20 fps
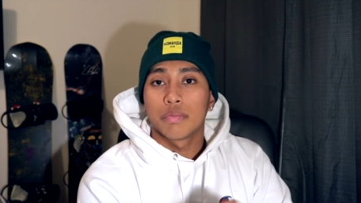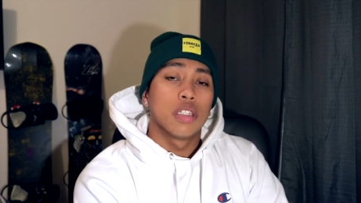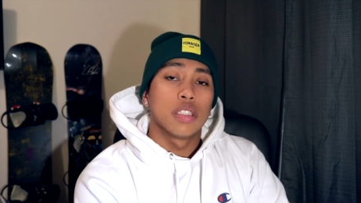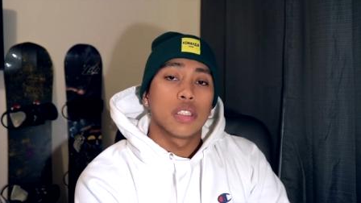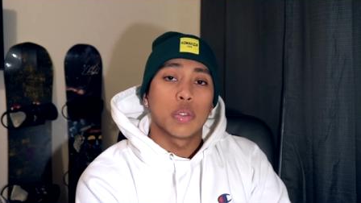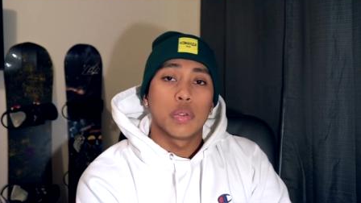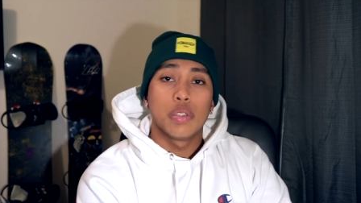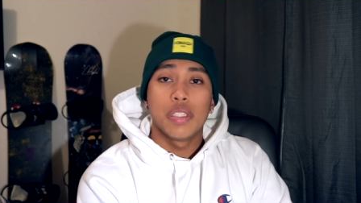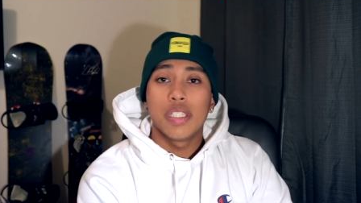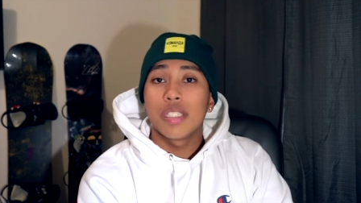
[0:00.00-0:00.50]

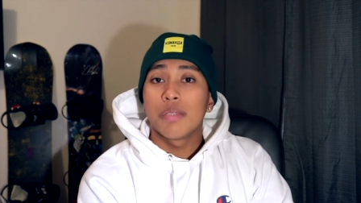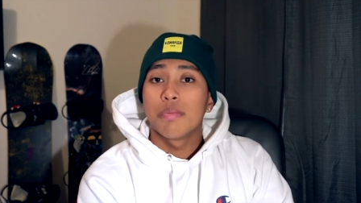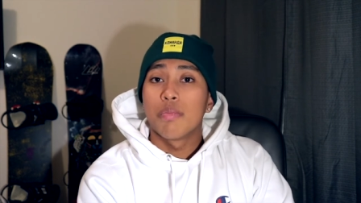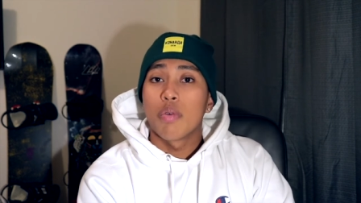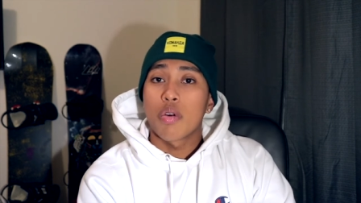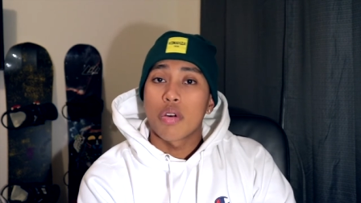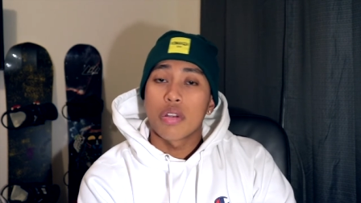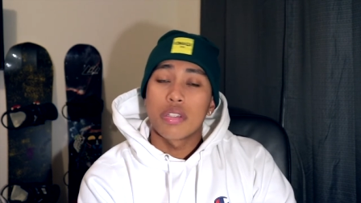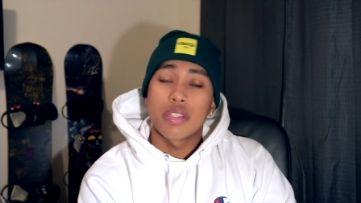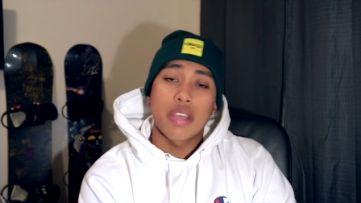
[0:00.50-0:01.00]
So these
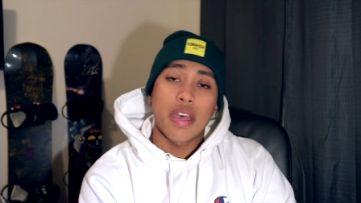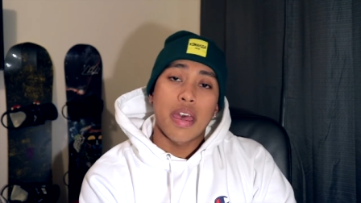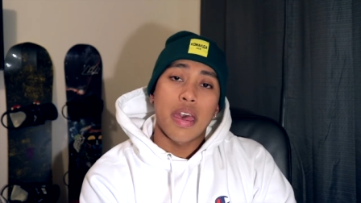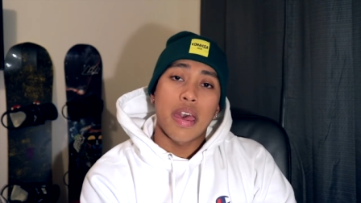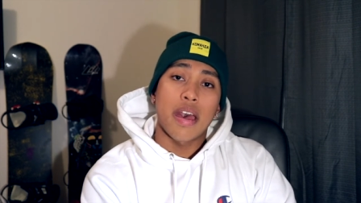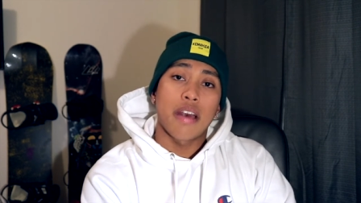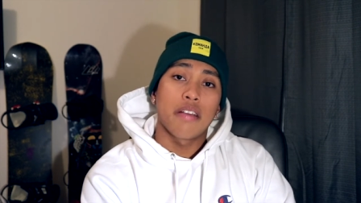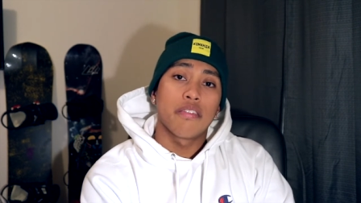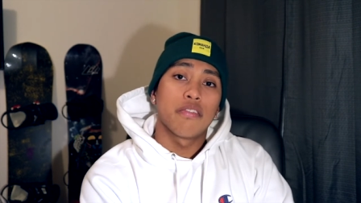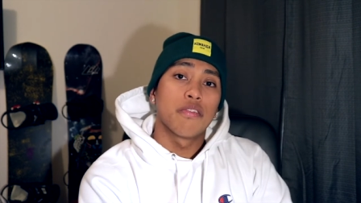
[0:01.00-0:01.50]
boards
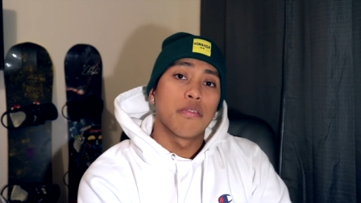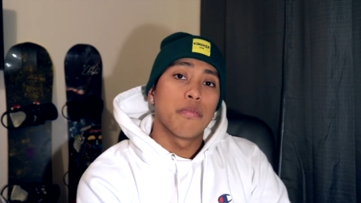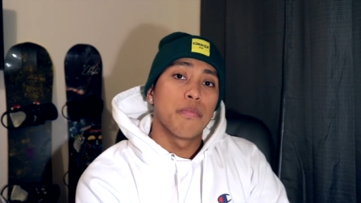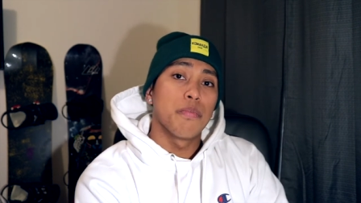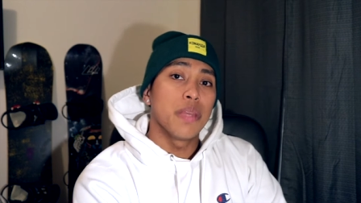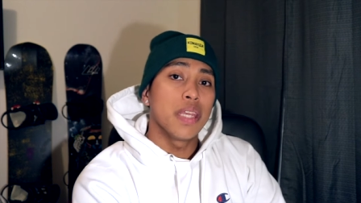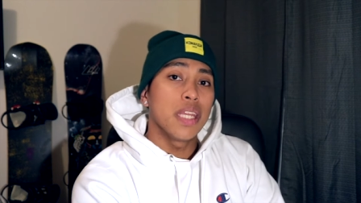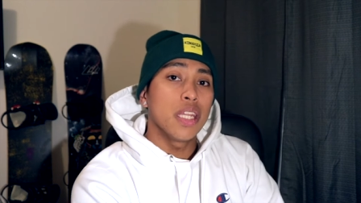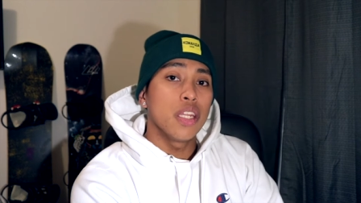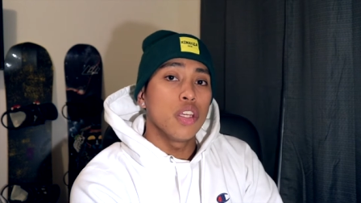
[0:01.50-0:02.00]
have
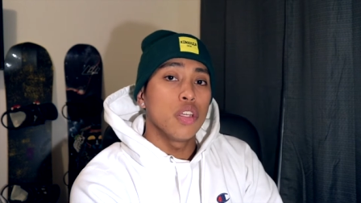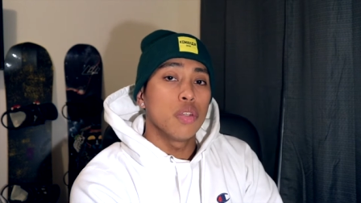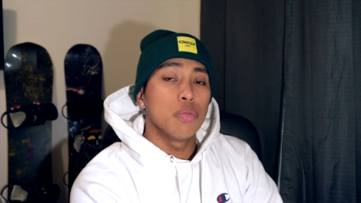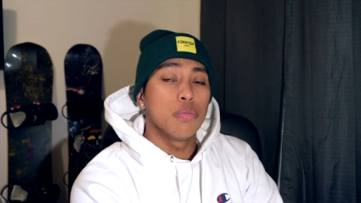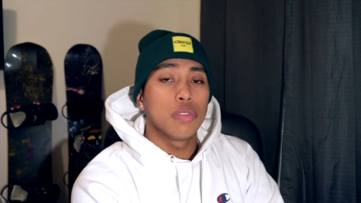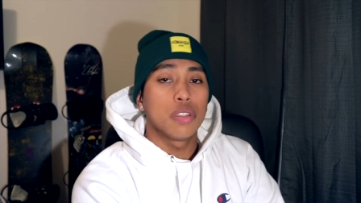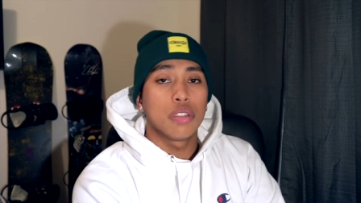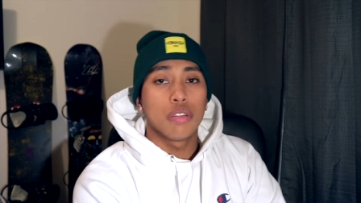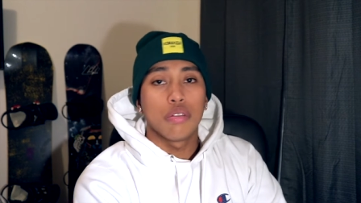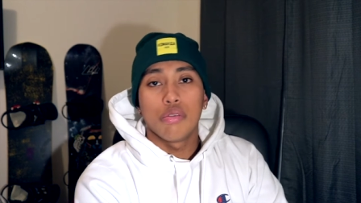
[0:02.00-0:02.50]

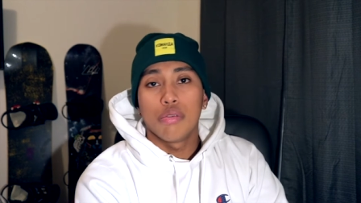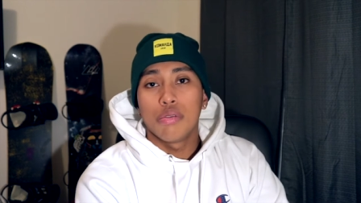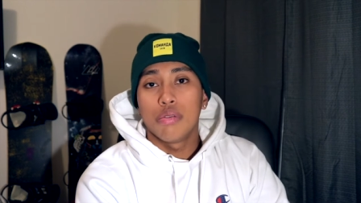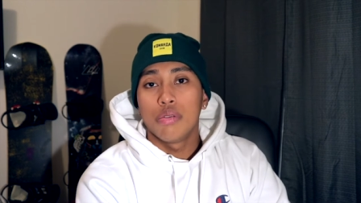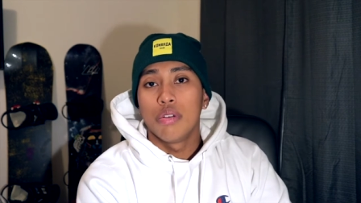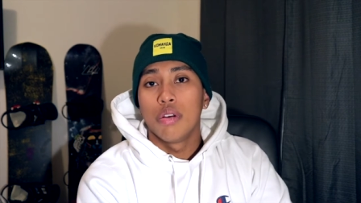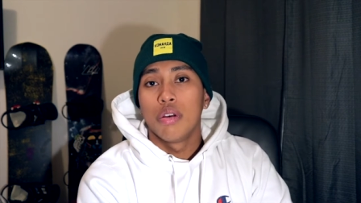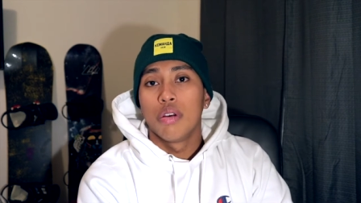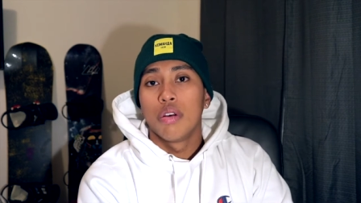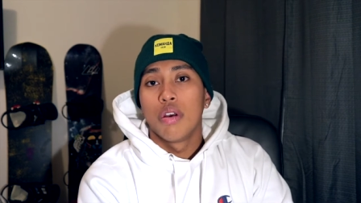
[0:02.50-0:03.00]
medium
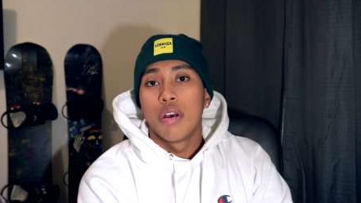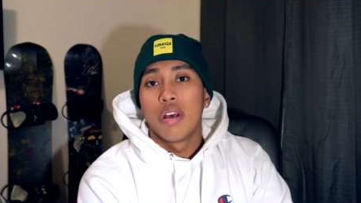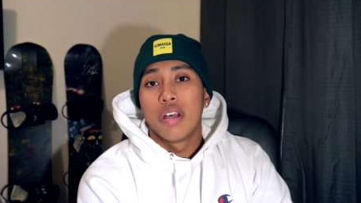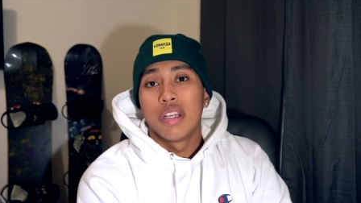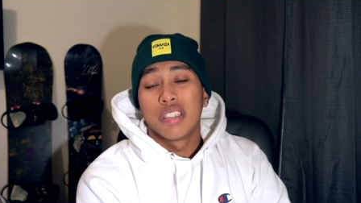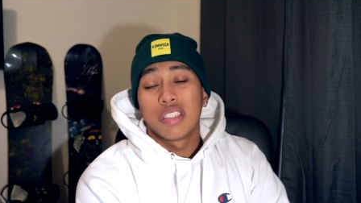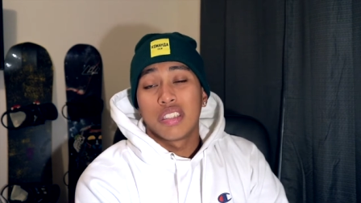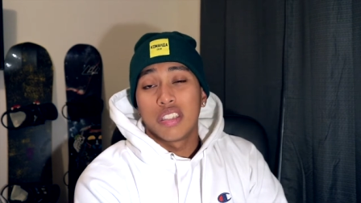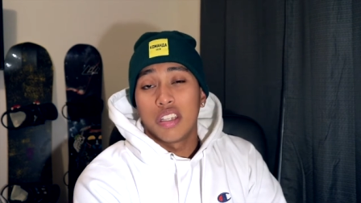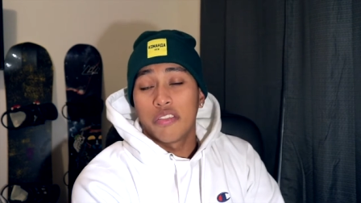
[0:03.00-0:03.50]
to
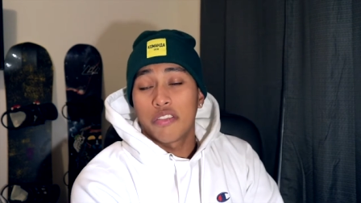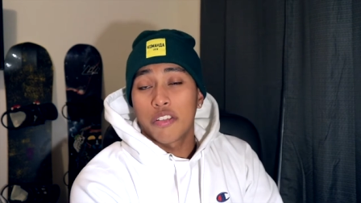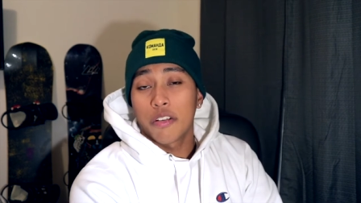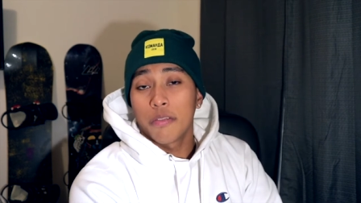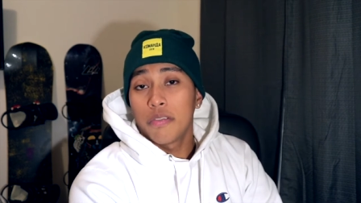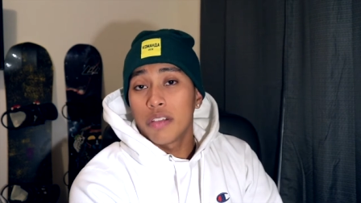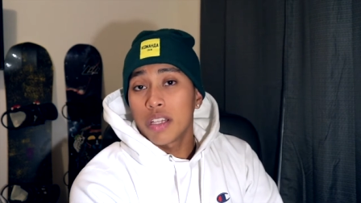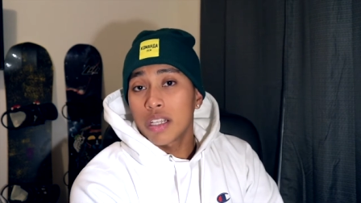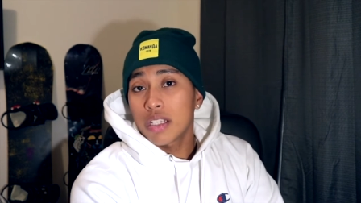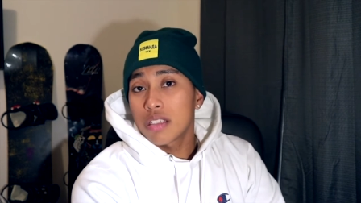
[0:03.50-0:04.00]
stiff
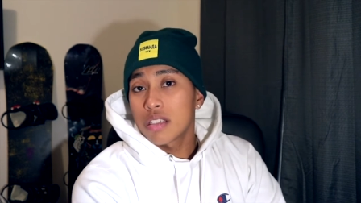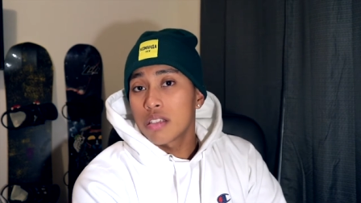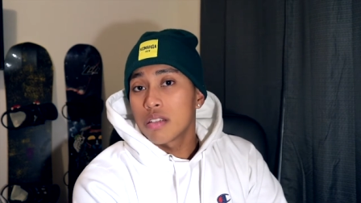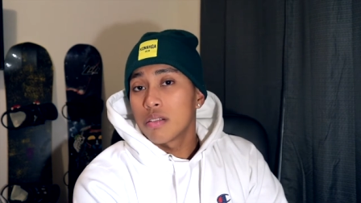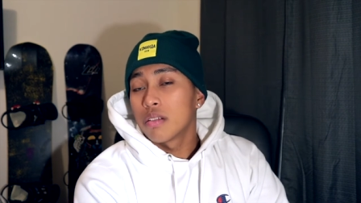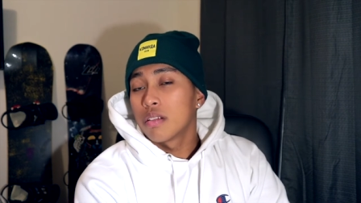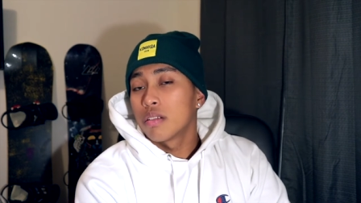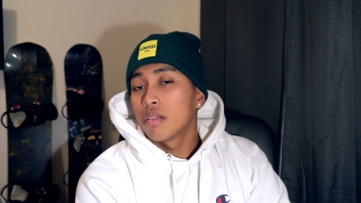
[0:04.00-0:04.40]
reflex,